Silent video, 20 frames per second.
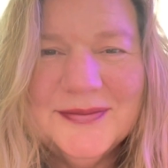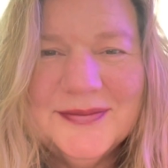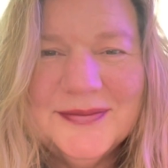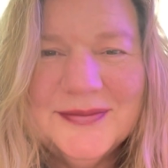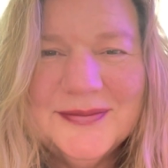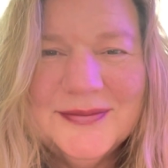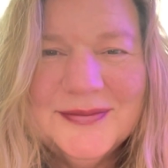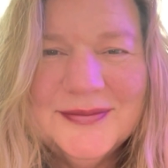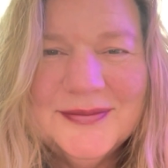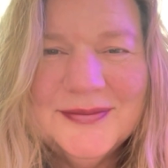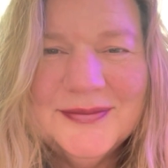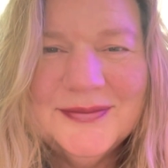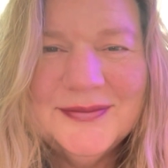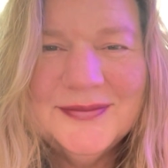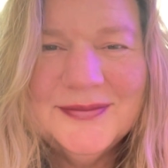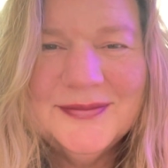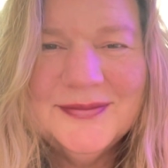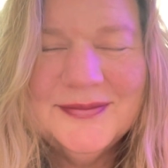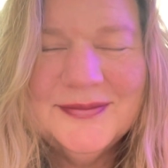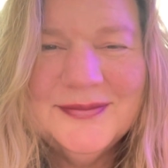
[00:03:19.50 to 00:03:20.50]

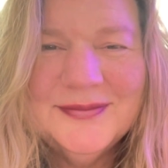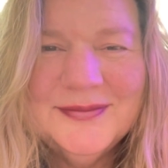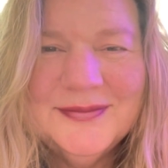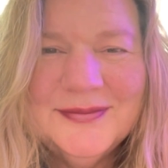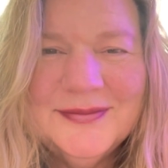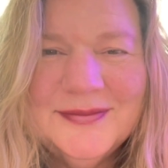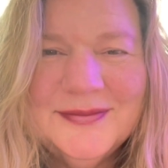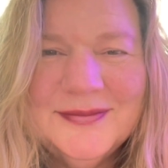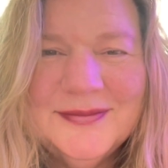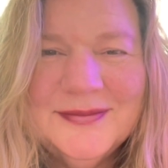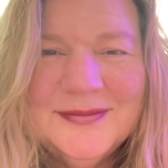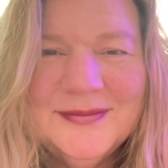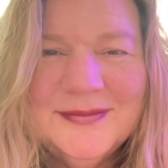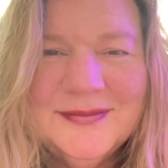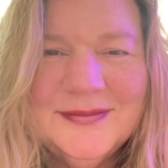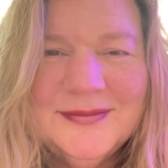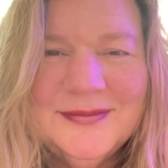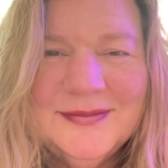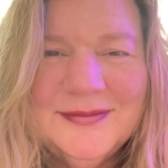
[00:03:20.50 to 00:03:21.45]
[no speech]